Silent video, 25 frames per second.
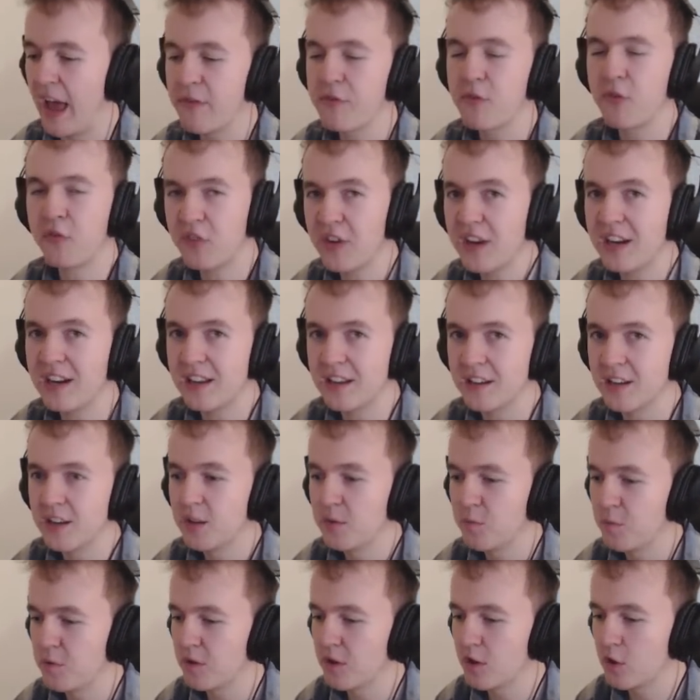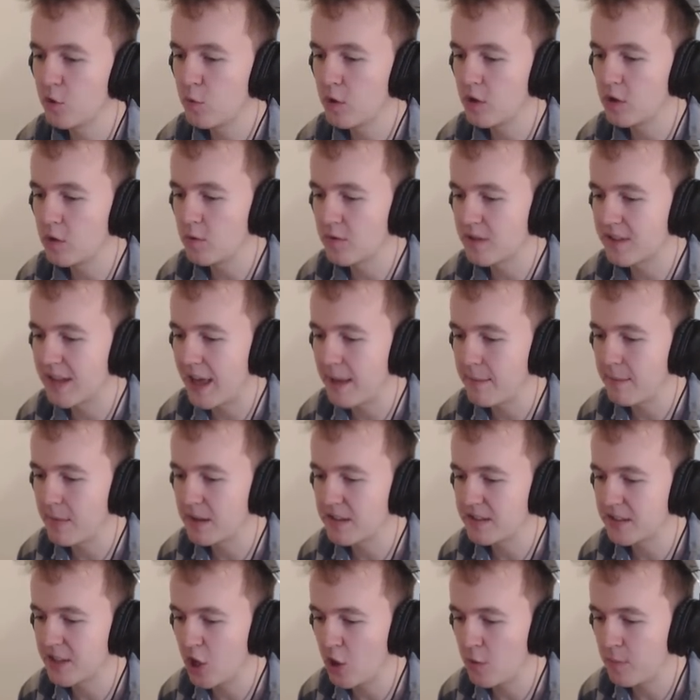I have a feeling we're gonna wanna use
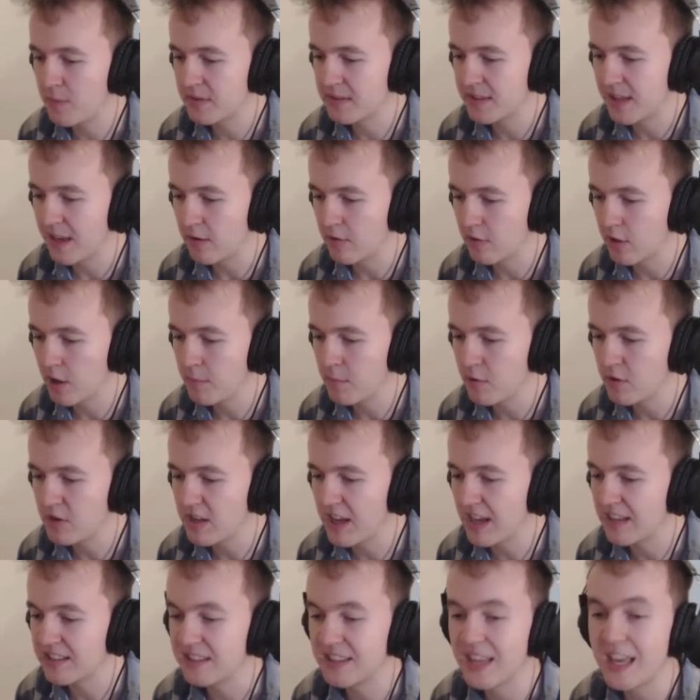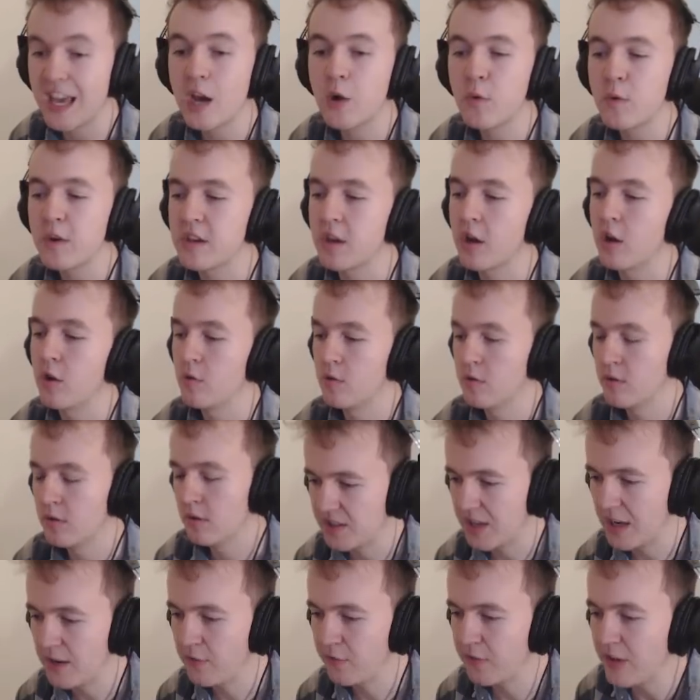landmines to help us out. Come on, yes, there we go.
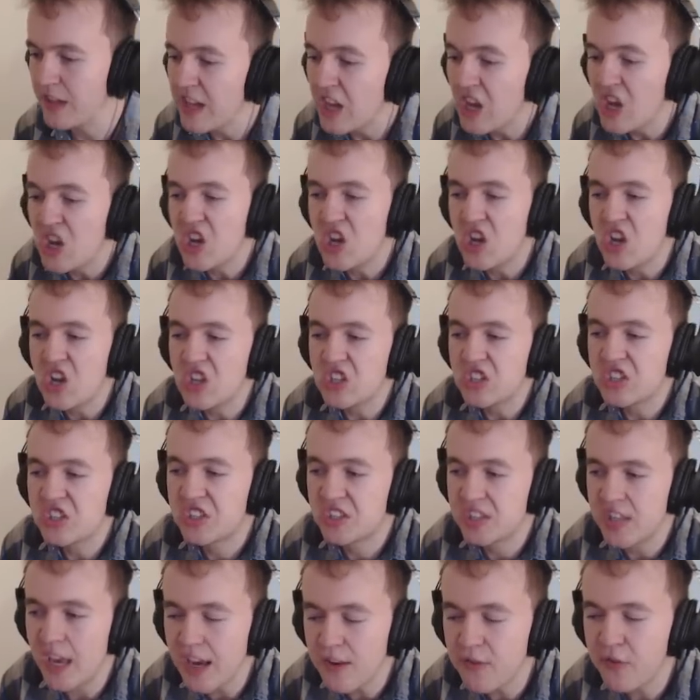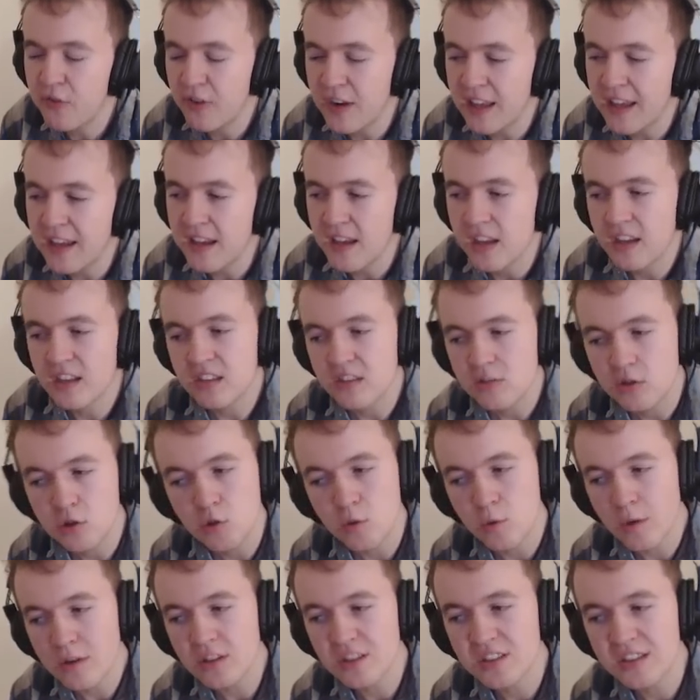Safely, safely,
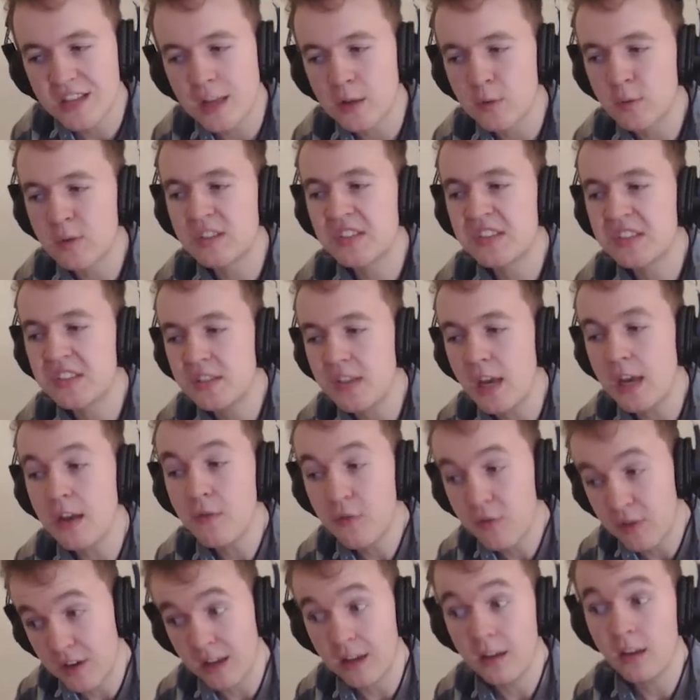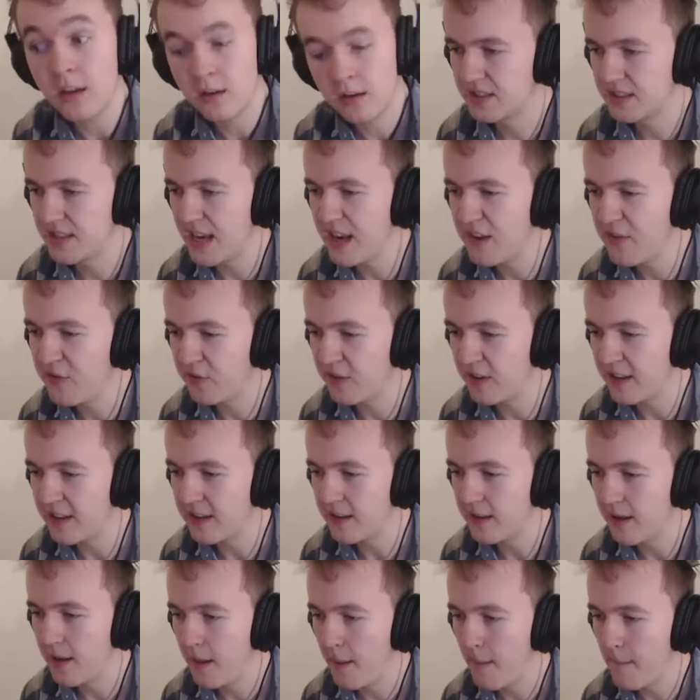do you understand the word safely?
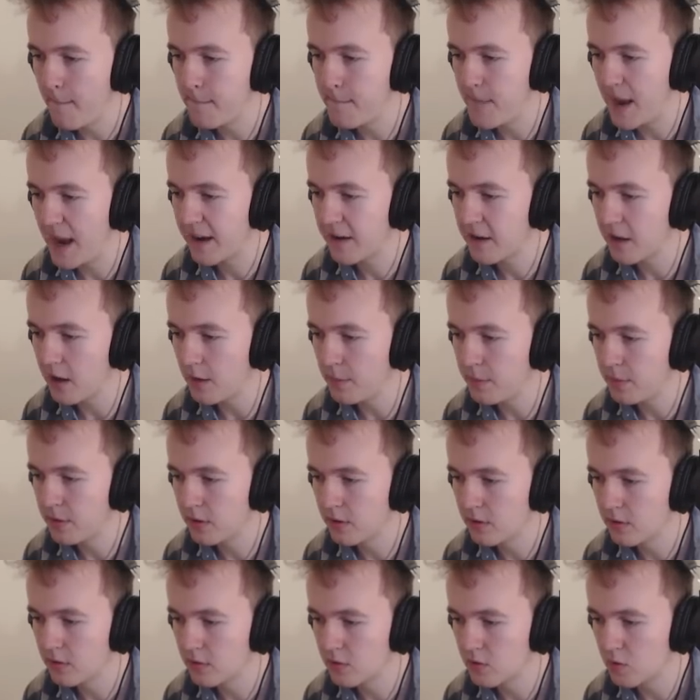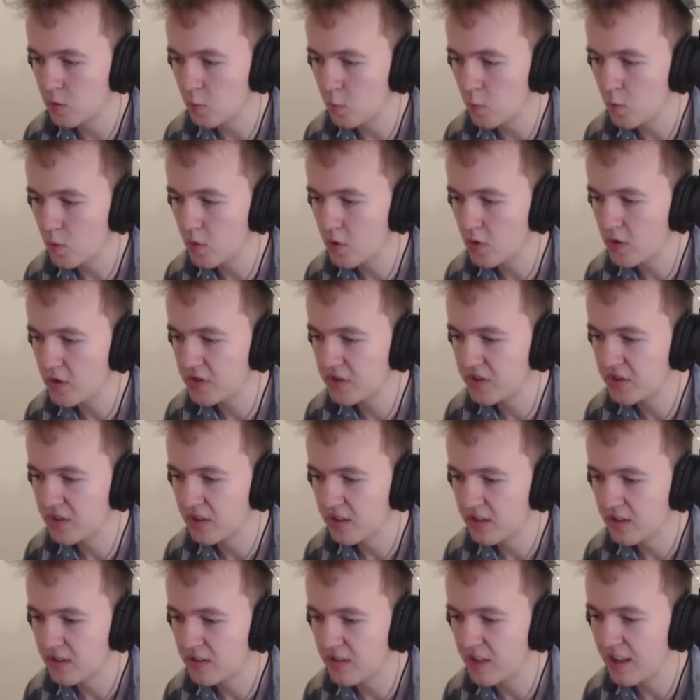Safely, back up
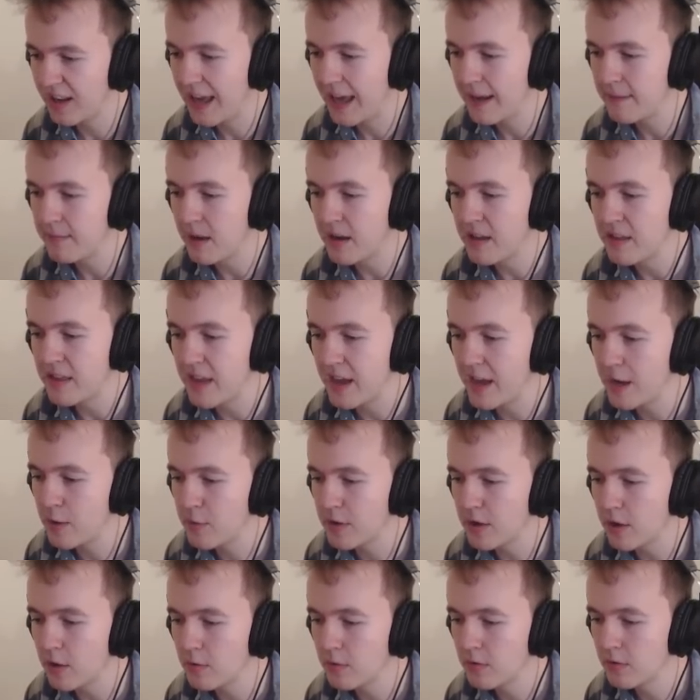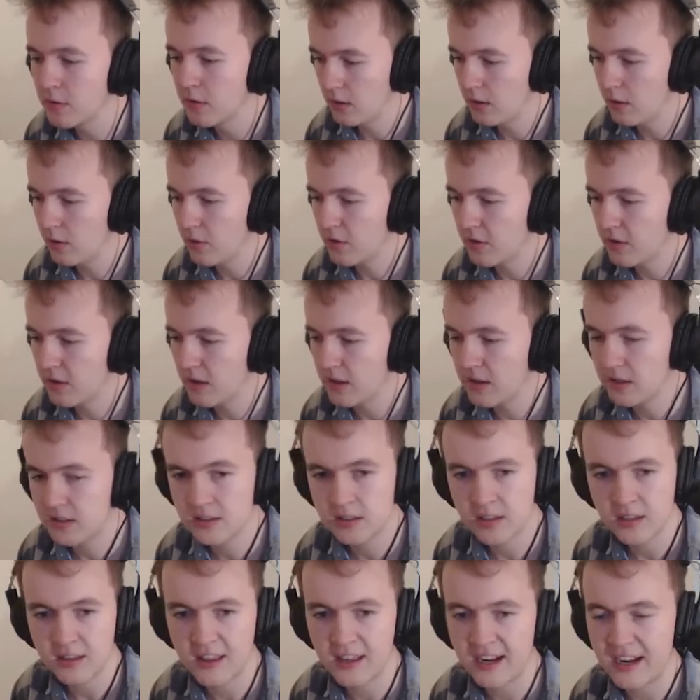towards the landmine. There we go, unlock
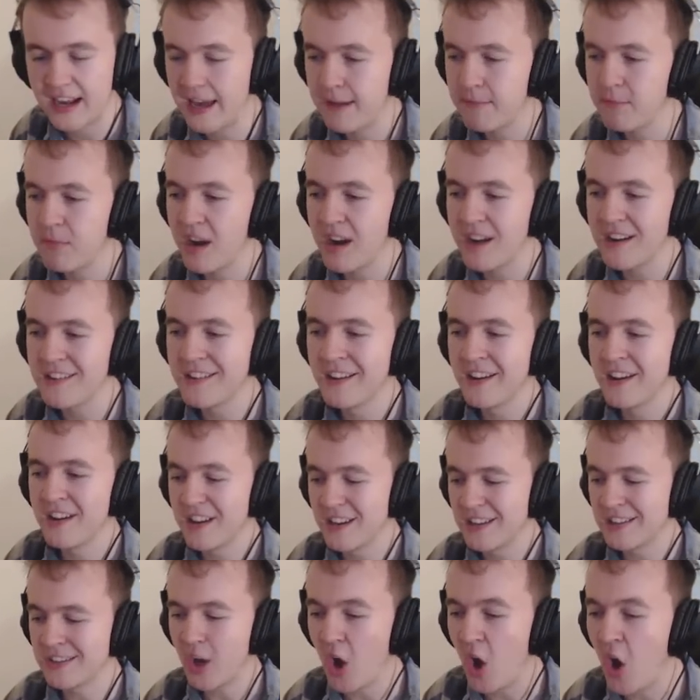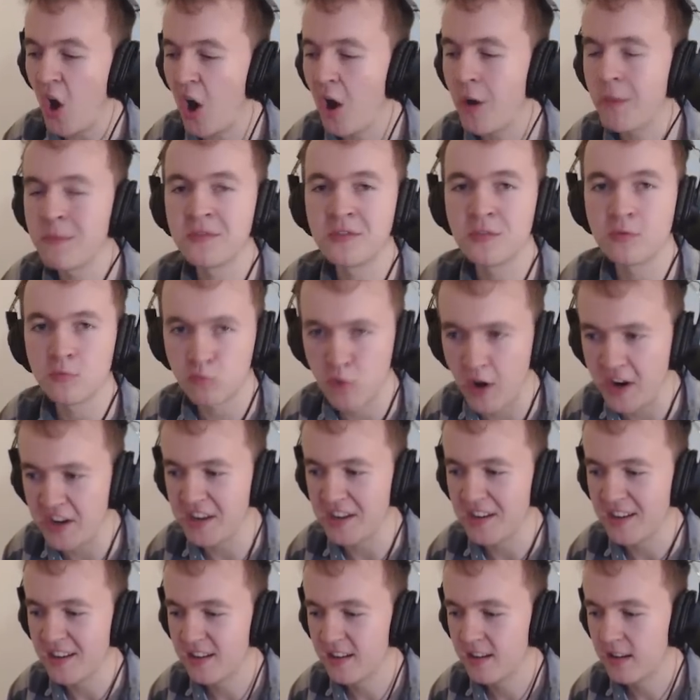this. The landmine is armed and
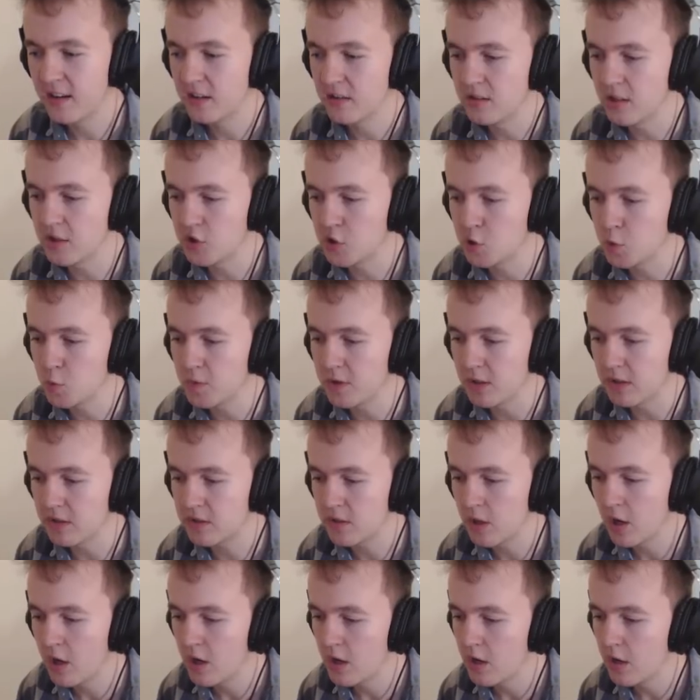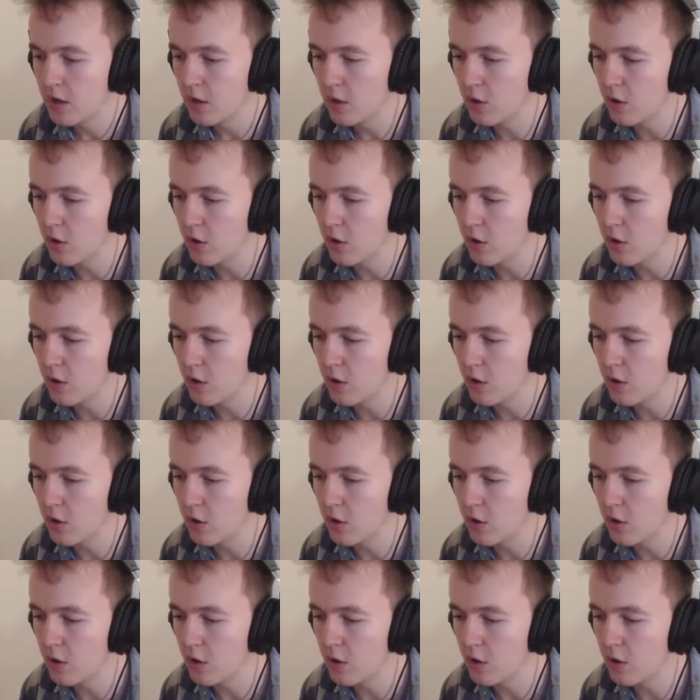ready. Let's do this.